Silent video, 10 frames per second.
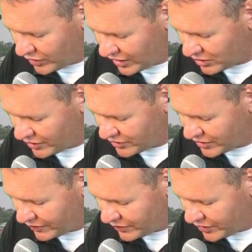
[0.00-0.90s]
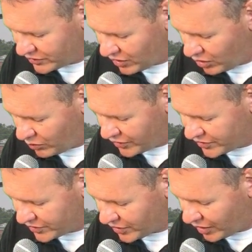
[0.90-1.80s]
Student-athlete safety is
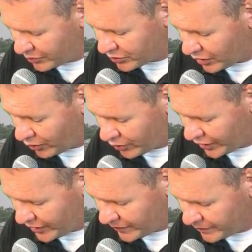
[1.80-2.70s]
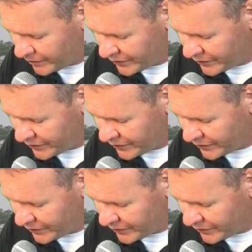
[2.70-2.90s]
always a top priority.